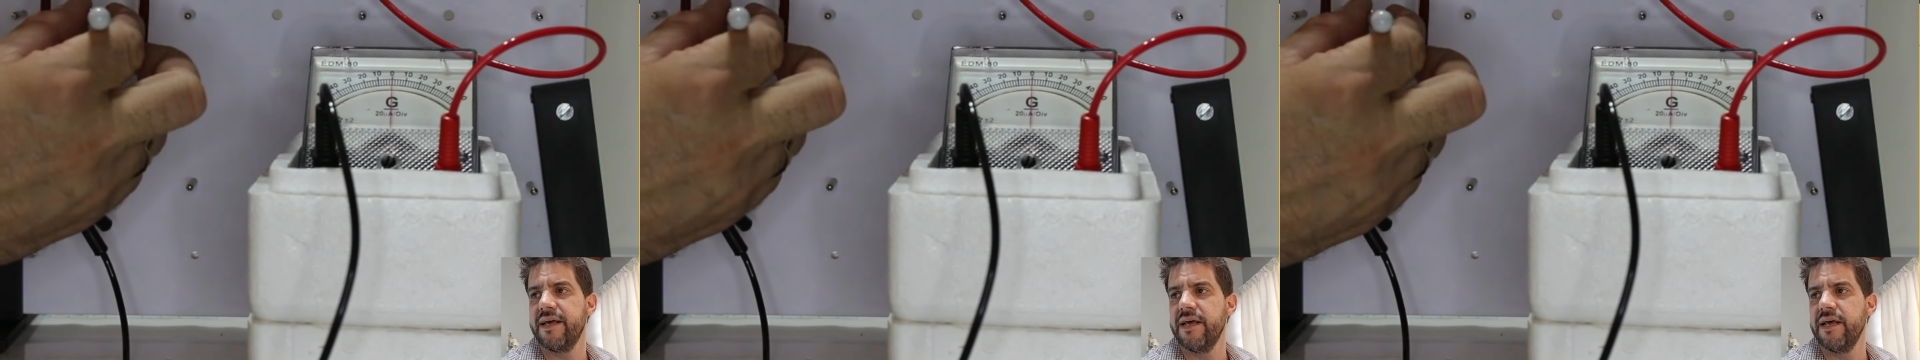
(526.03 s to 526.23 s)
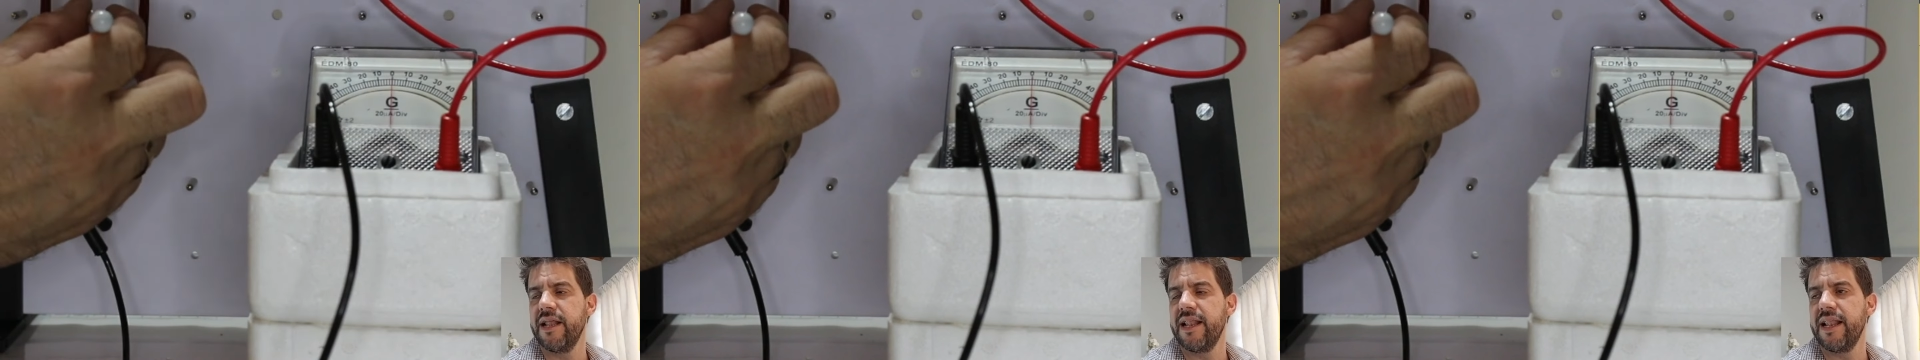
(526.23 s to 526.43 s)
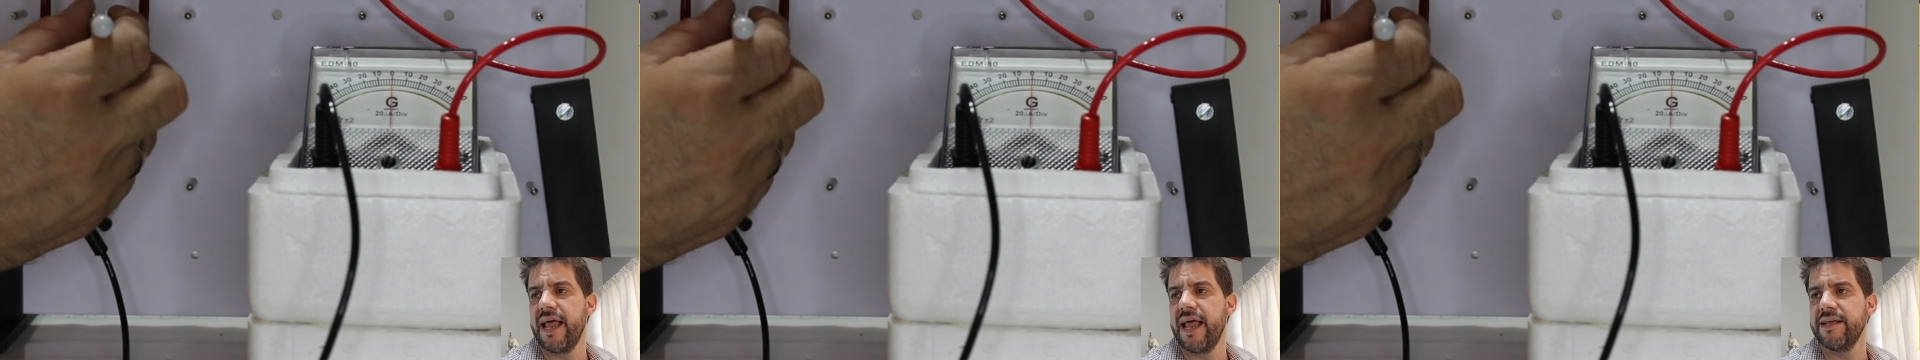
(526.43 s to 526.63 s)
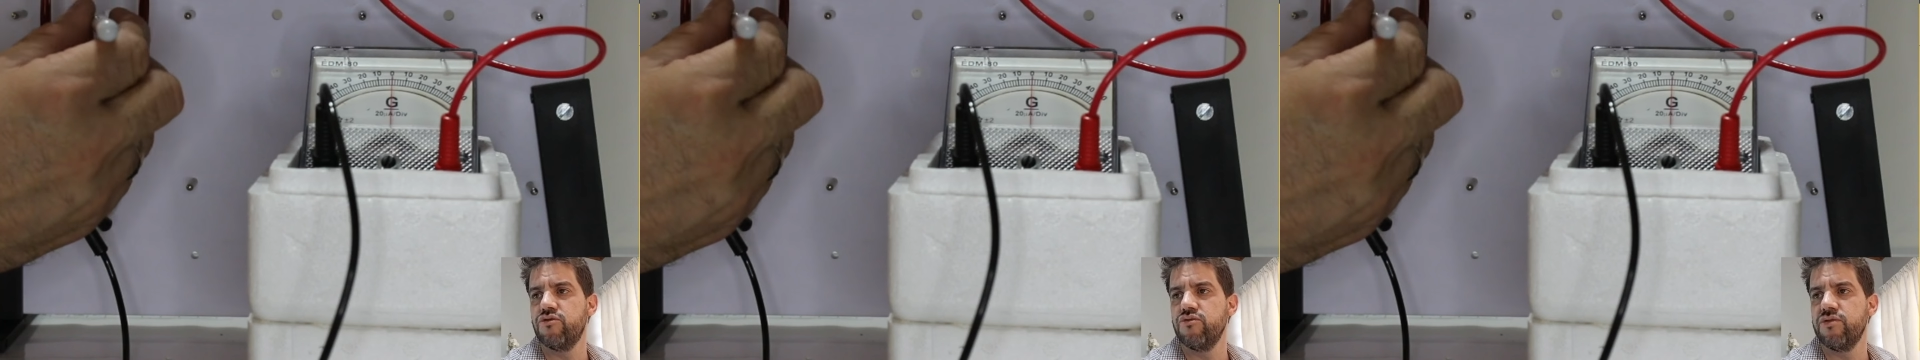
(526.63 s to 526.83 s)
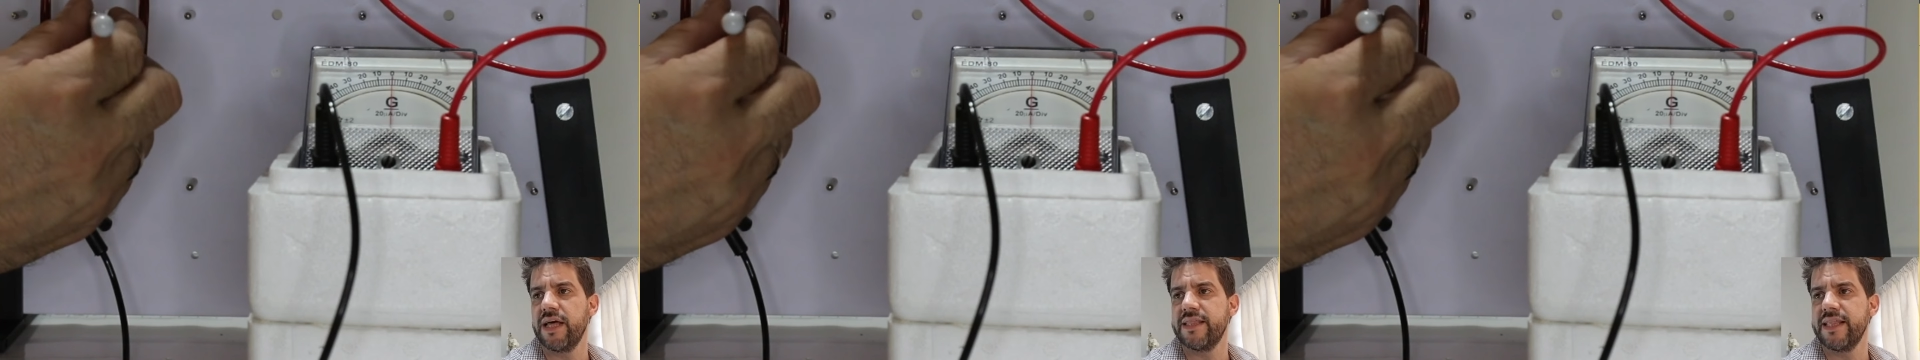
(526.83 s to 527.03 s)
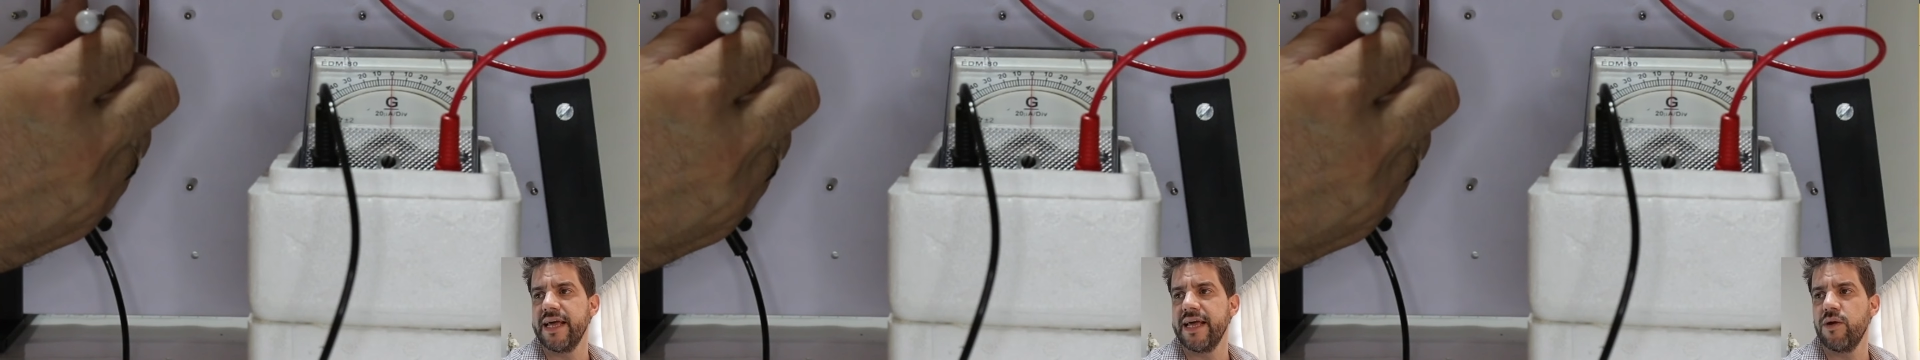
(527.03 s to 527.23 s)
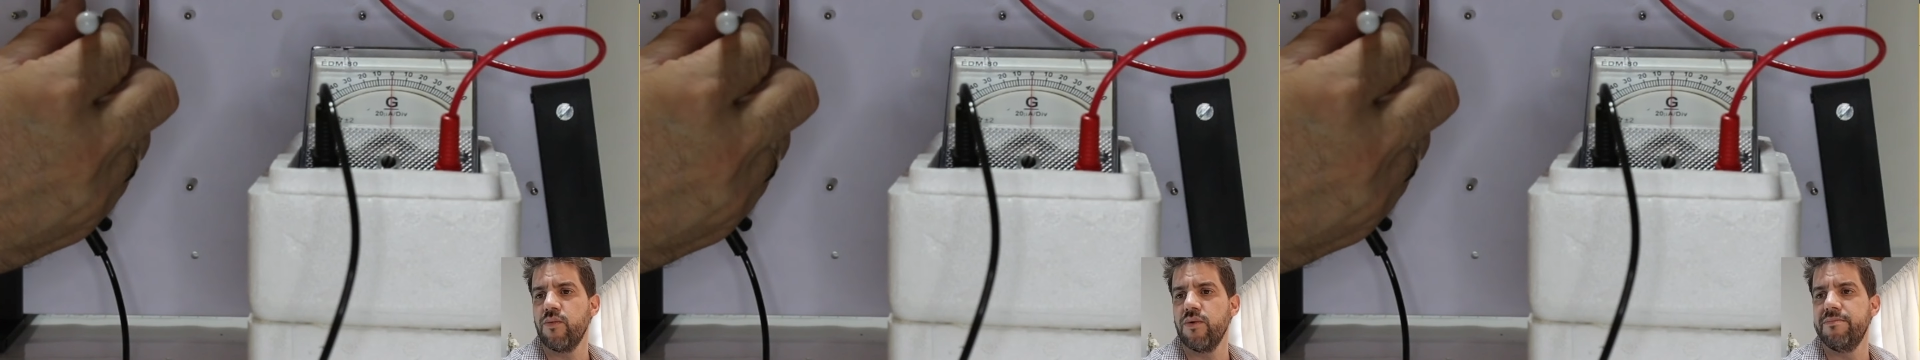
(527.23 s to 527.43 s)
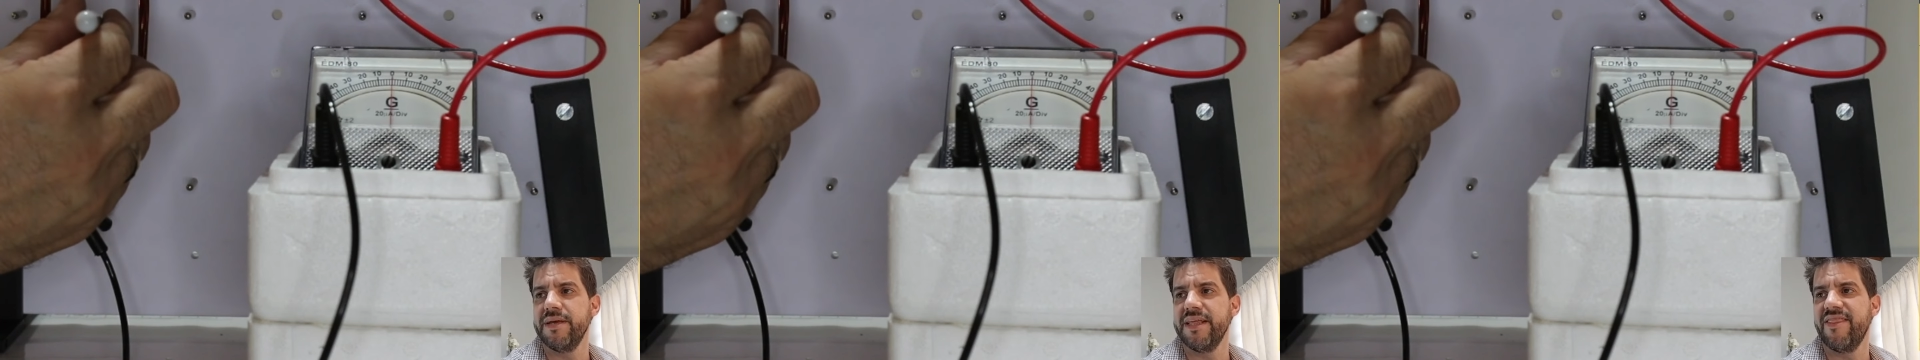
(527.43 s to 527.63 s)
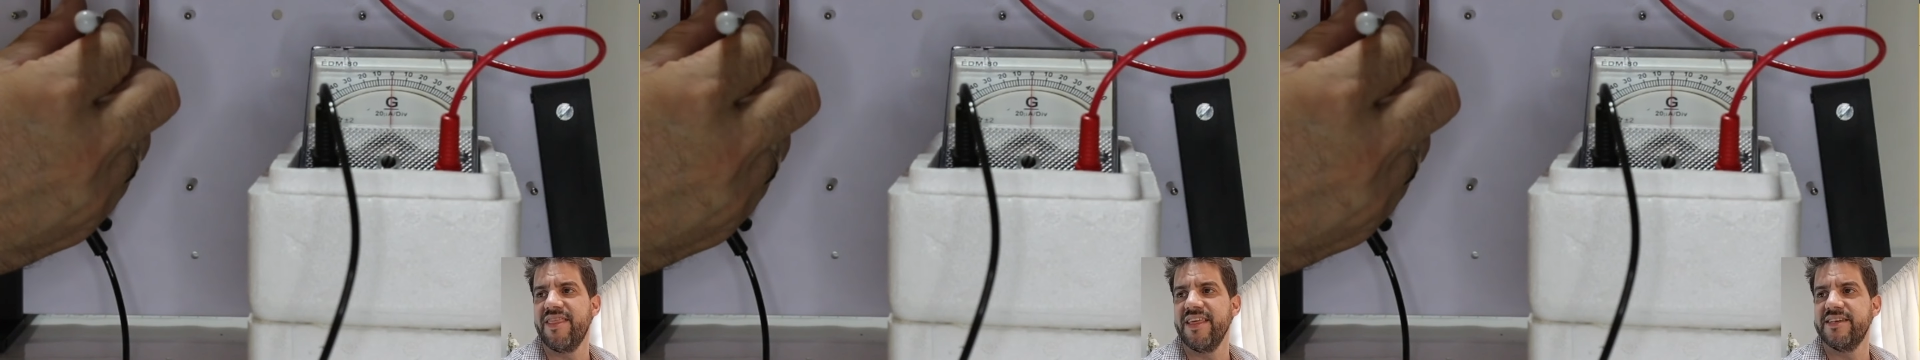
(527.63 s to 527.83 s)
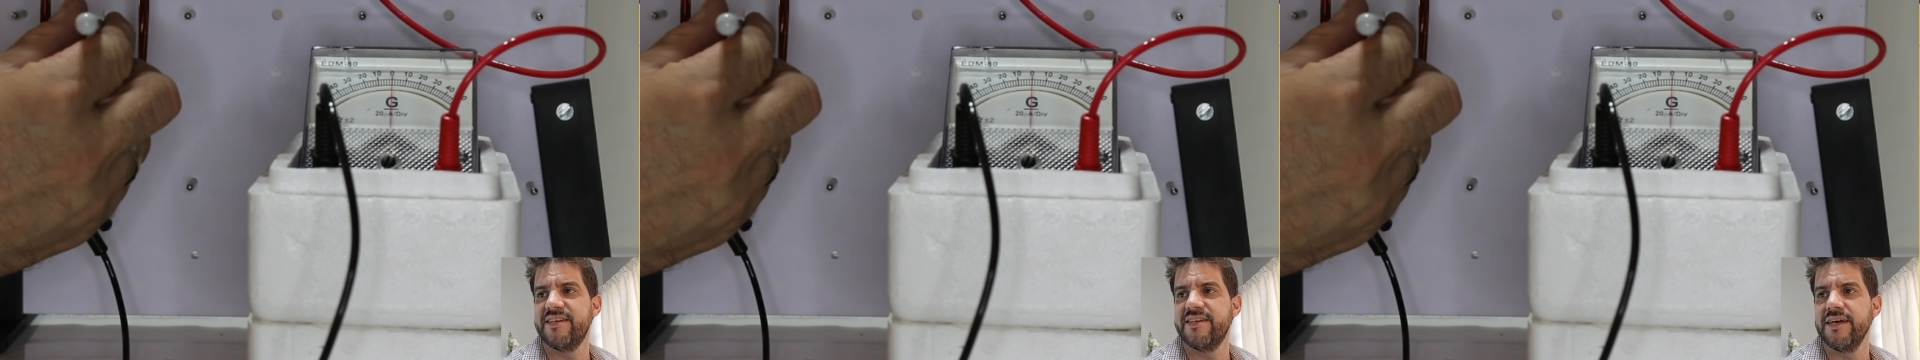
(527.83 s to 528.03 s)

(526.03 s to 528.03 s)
line to that area, will be this